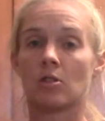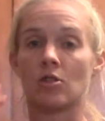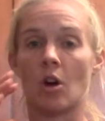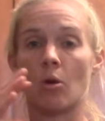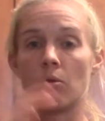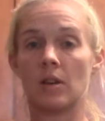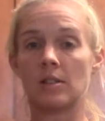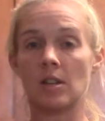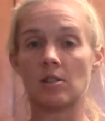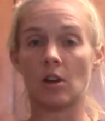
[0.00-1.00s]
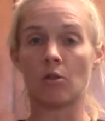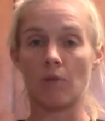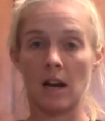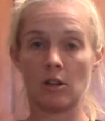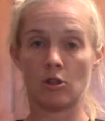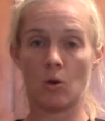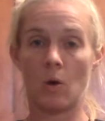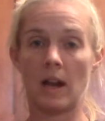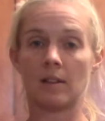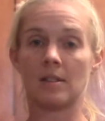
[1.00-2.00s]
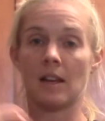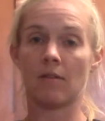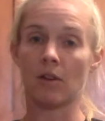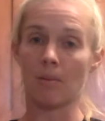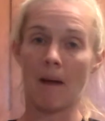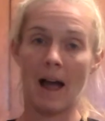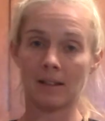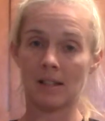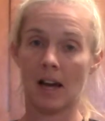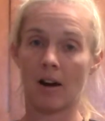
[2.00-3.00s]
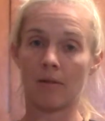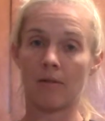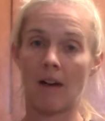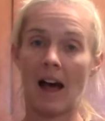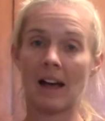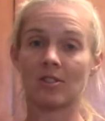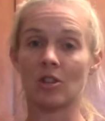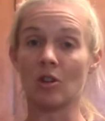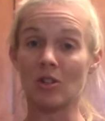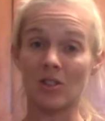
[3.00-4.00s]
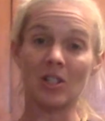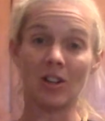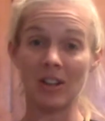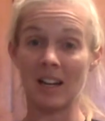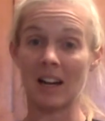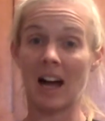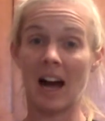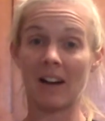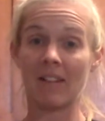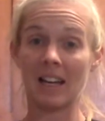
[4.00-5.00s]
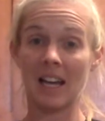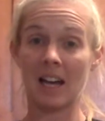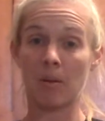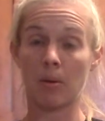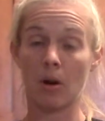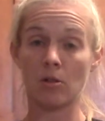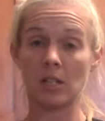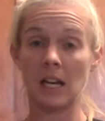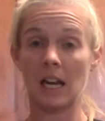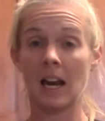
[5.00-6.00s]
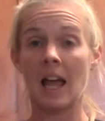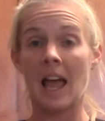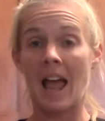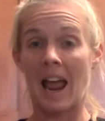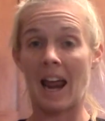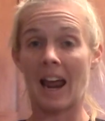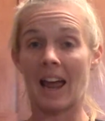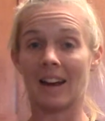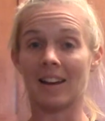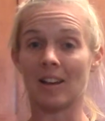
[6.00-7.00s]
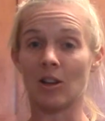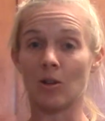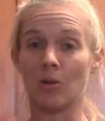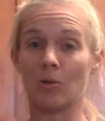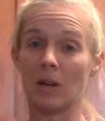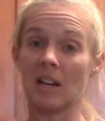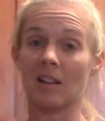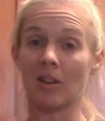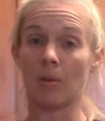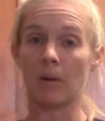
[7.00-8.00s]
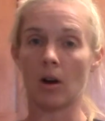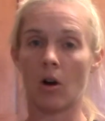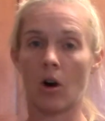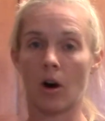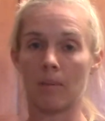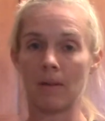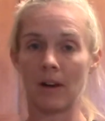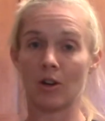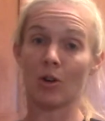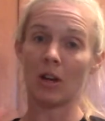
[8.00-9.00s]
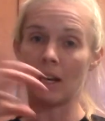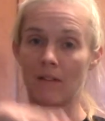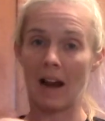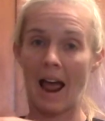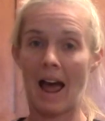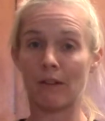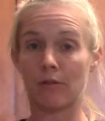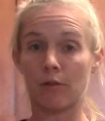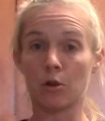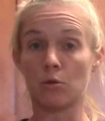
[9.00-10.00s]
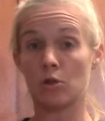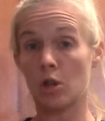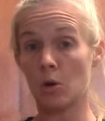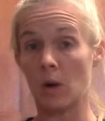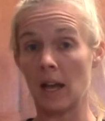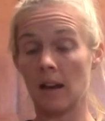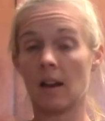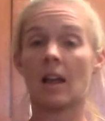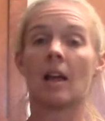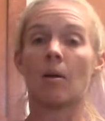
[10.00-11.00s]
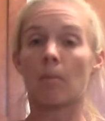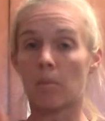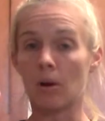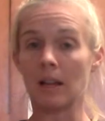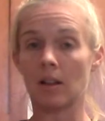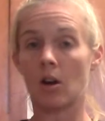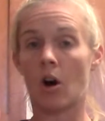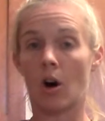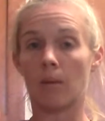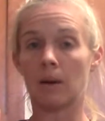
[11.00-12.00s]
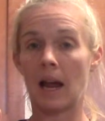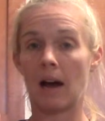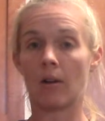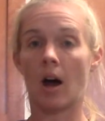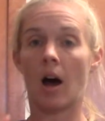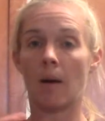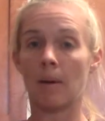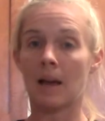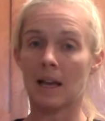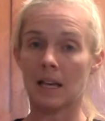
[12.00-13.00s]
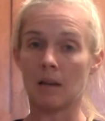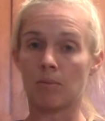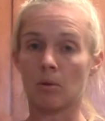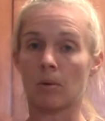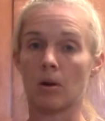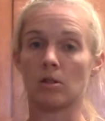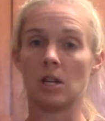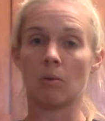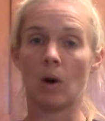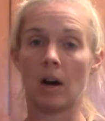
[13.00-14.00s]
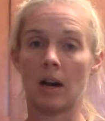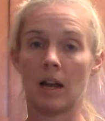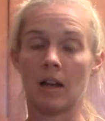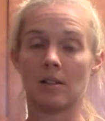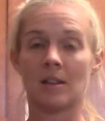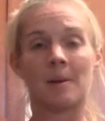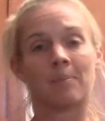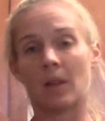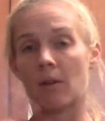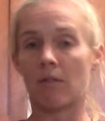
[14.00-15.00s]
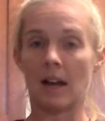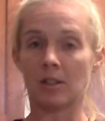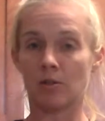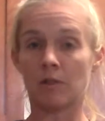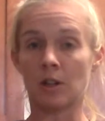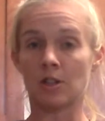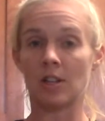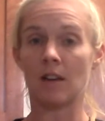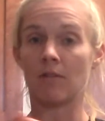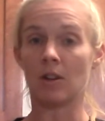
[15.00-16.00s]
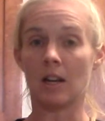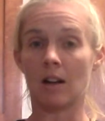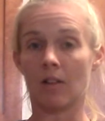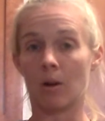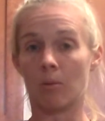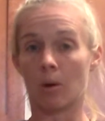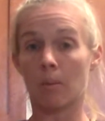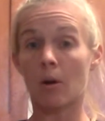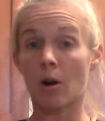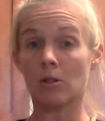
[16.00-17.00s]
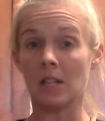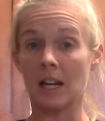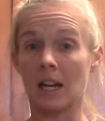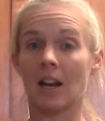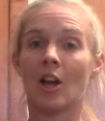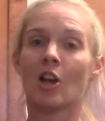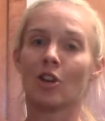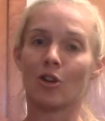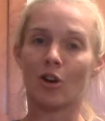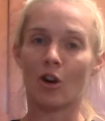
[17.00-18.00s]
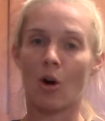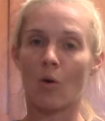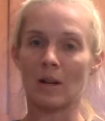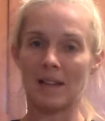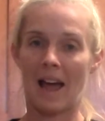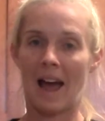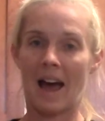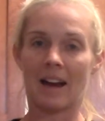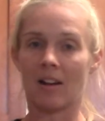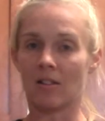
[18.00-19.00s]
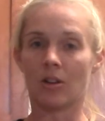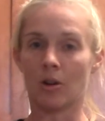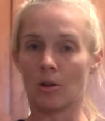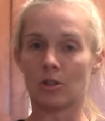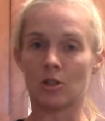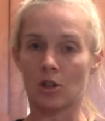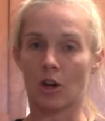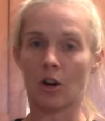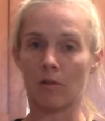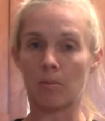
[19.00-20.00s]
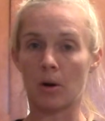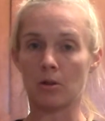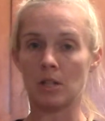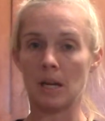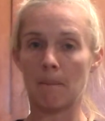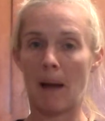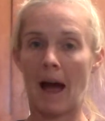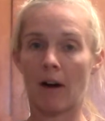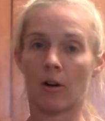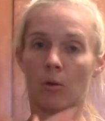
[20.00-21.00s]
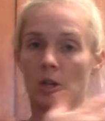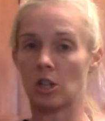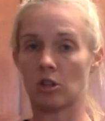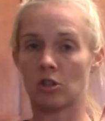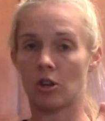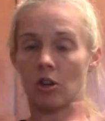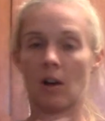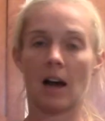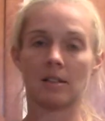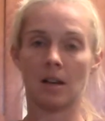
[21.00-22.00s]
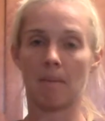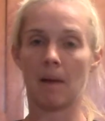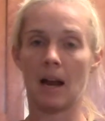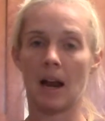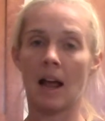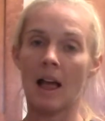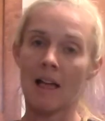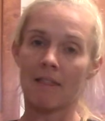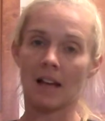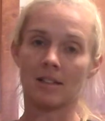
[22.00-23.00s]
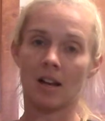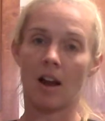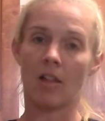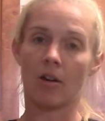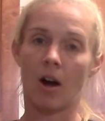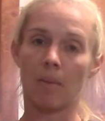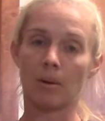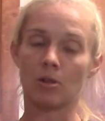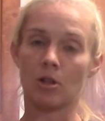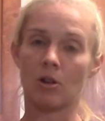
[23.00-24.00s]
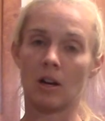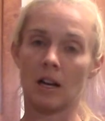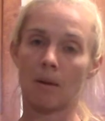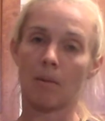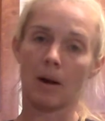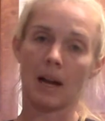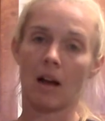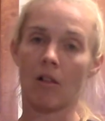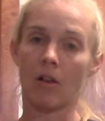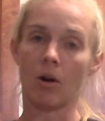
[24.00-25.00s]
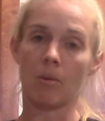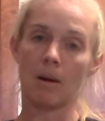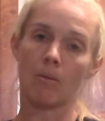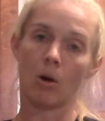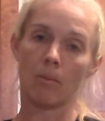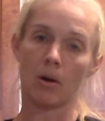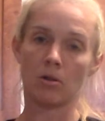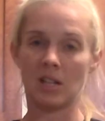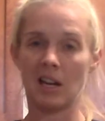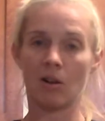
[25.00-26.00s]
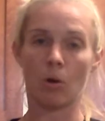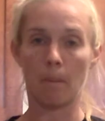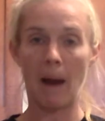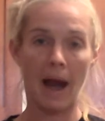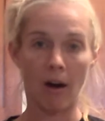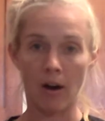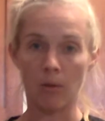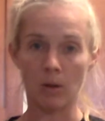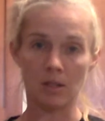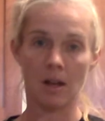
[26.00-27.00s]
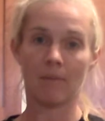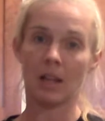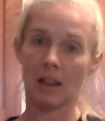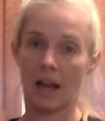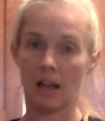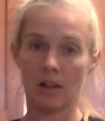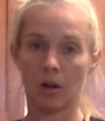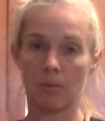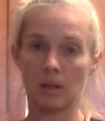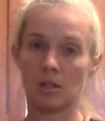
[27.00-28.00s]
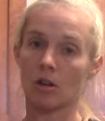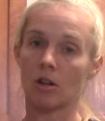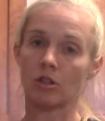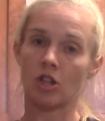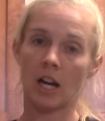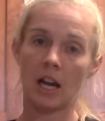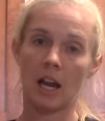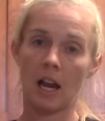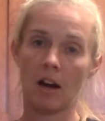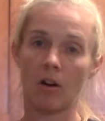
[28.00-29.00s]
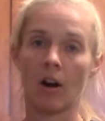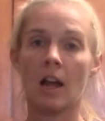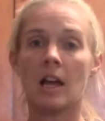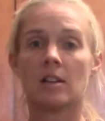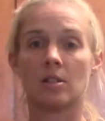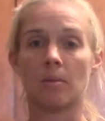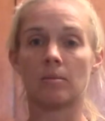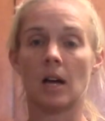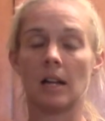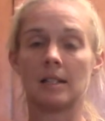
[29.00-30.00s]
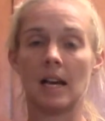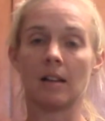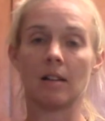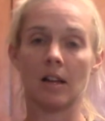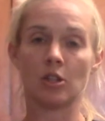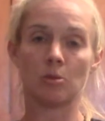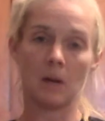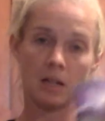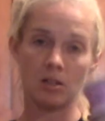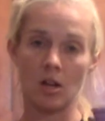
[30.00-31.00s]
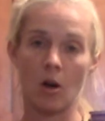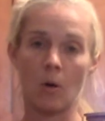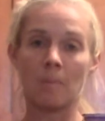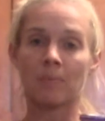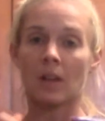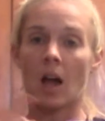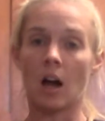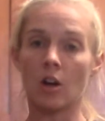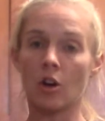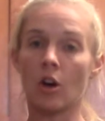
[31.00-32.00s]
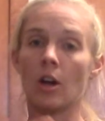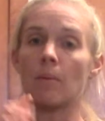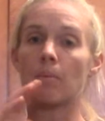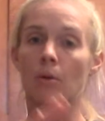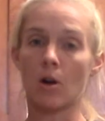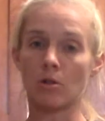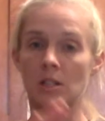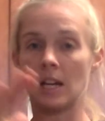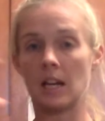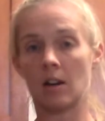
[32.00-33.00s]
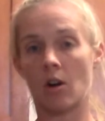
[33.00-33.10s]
So this is a great choice if you're maxed out on fats, you still need a kind of a kick of protein, and you need a little bit of carb in there. You can even add fruit to it, bring the carb count up, keep the protein where it is. Vice versa, if you need a little more protein, you could always add a little stir of protein powder, which I'll show you guys in a minute. That's another opportunity to bring a little bit more protein, or pair it with something like a little piece of grilled chicken or some nut deli lunch meat. So a good protein